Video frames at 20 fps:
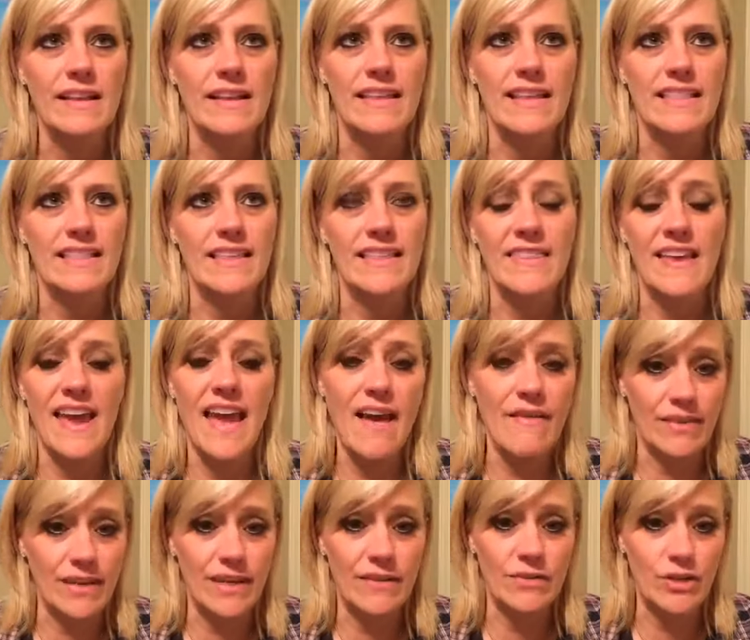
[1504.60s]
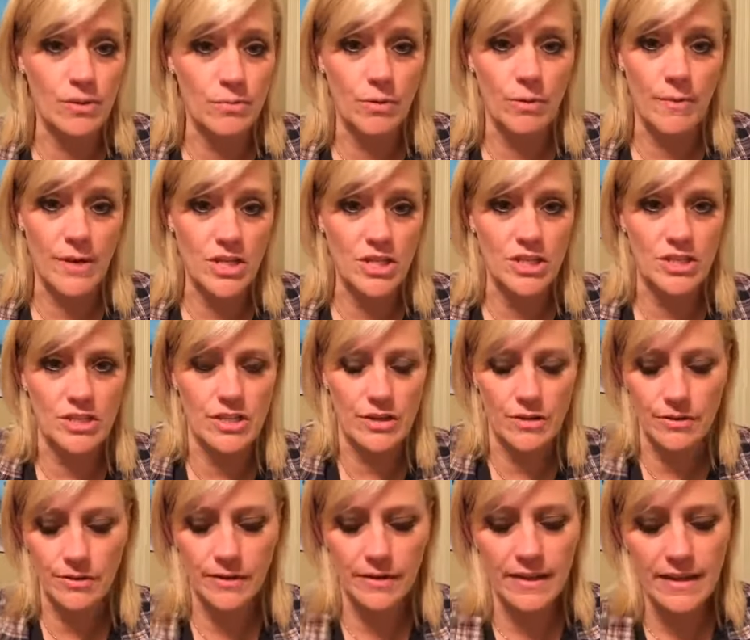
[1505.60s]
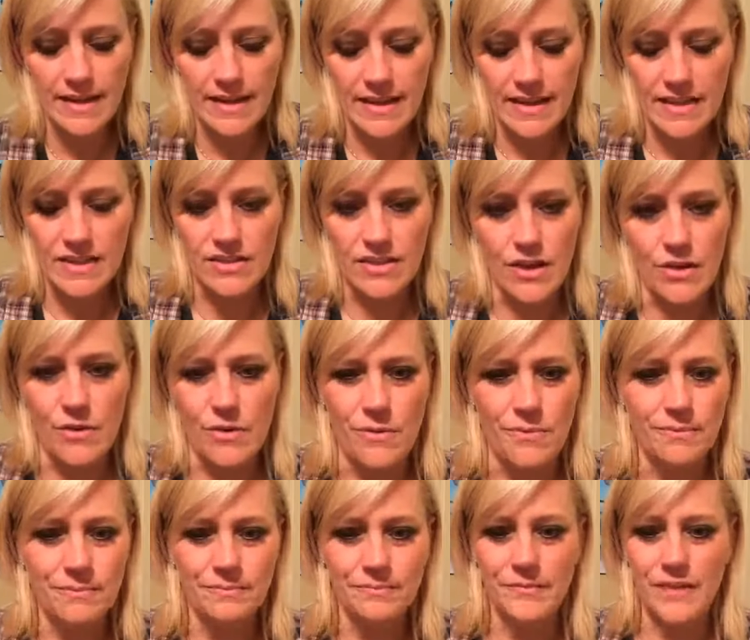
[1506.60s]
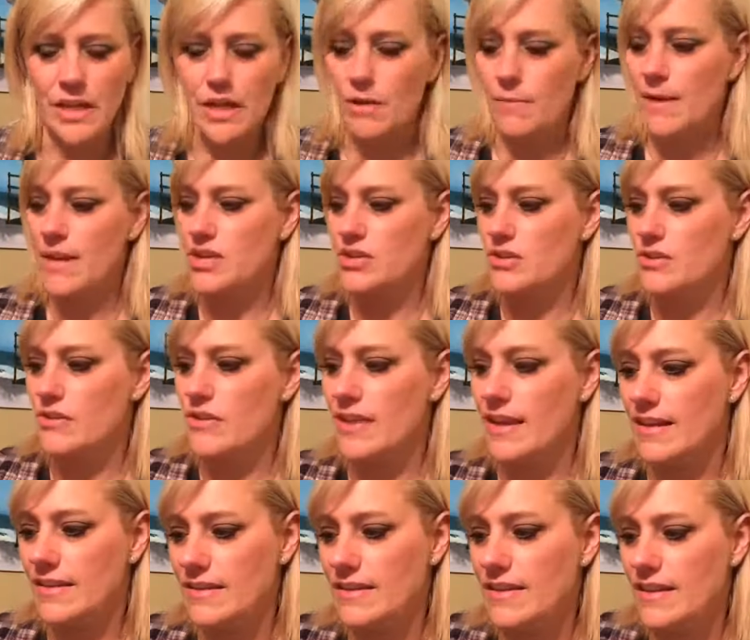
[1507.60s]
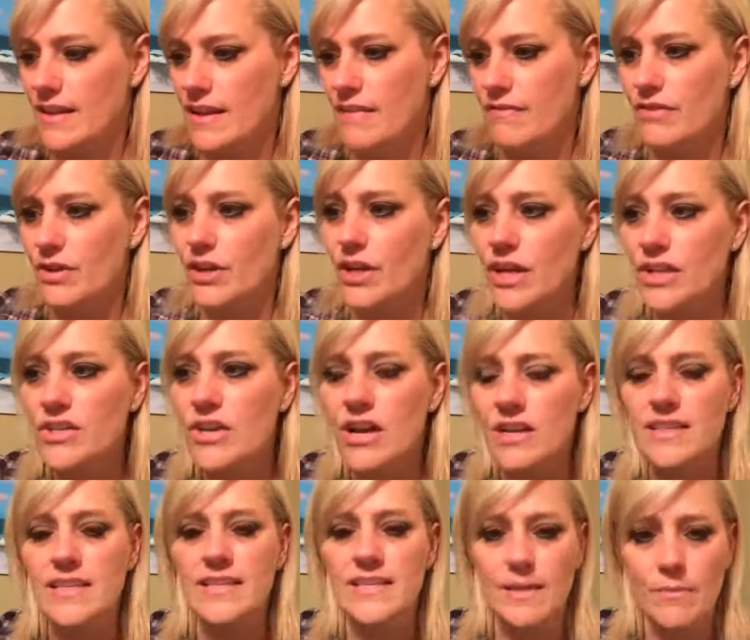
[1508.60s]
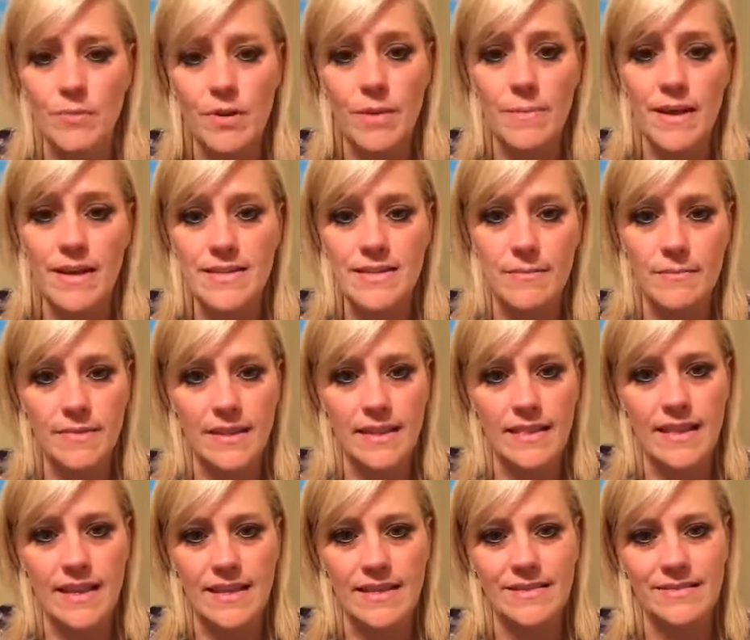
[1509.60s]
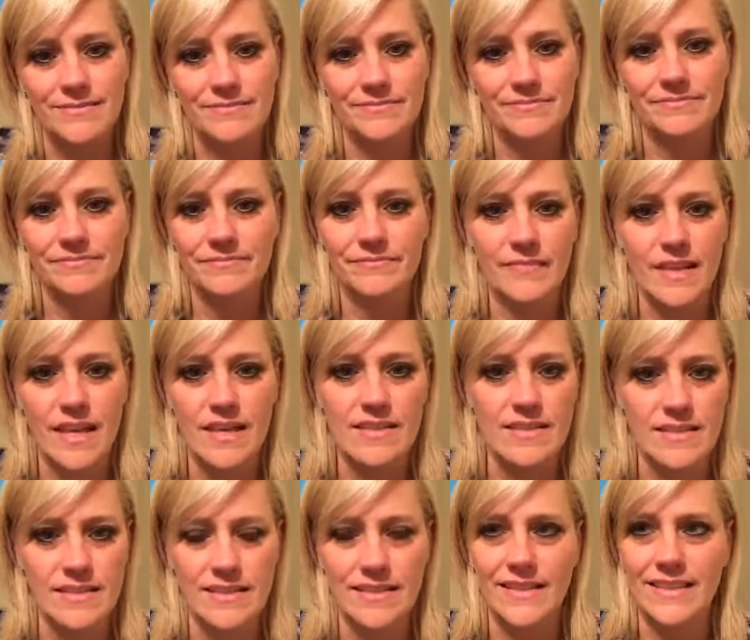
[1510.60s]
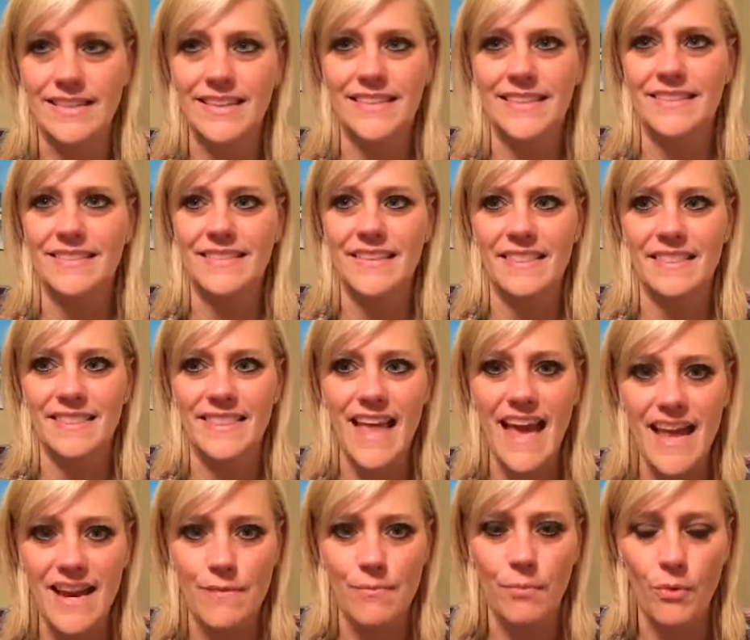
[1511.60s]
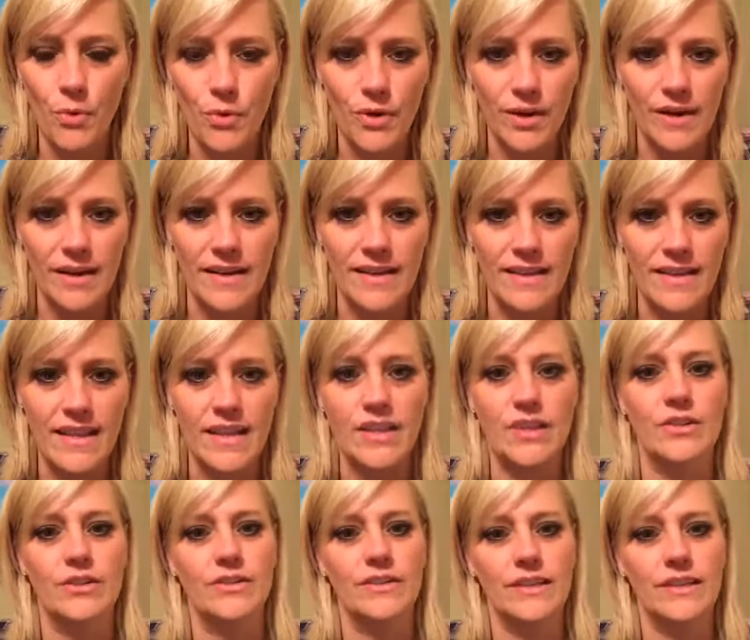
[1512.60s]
that they haven't given you permission to. So, make sure that if you're going to talk to someone about something that is that important, that you're